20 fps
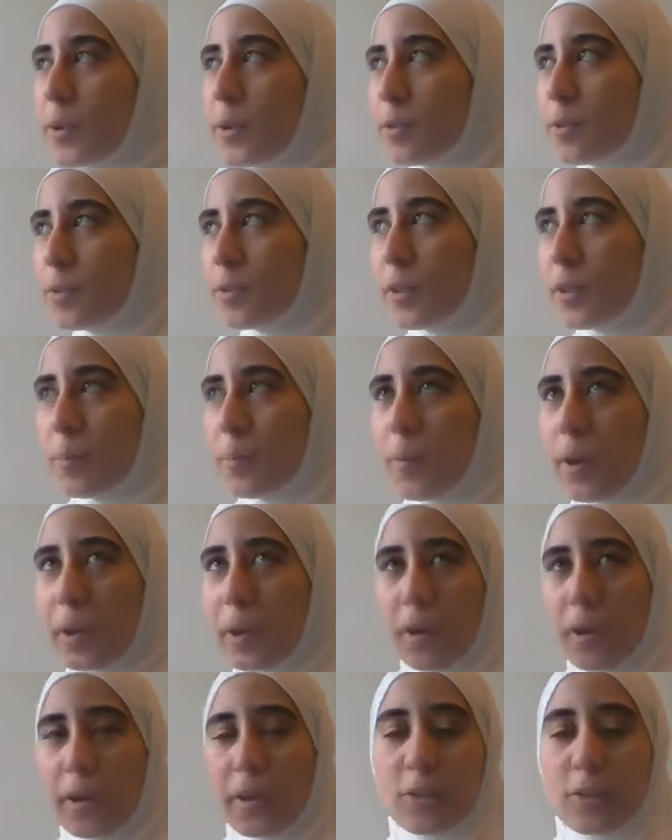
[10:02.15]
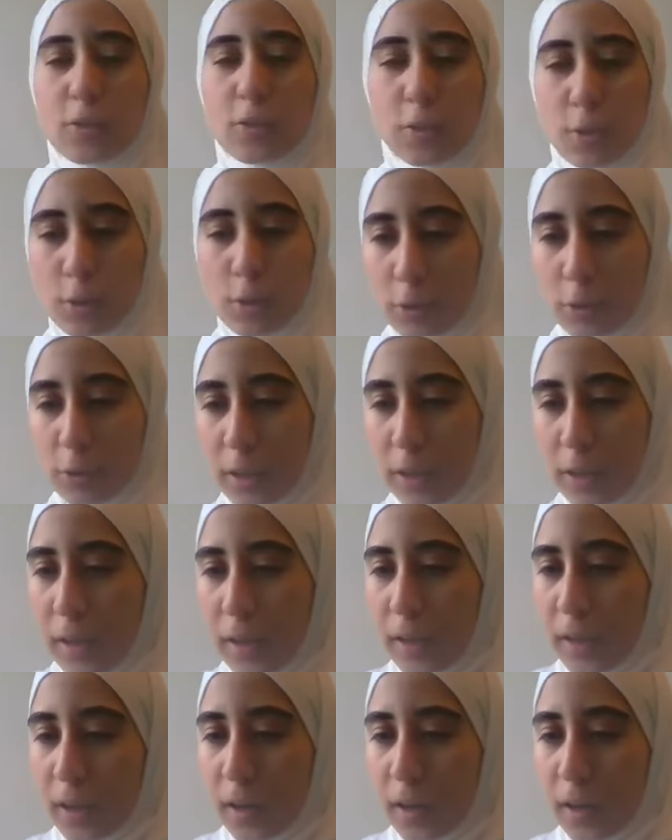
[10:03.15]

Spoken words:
but it's also like mind, body, and soul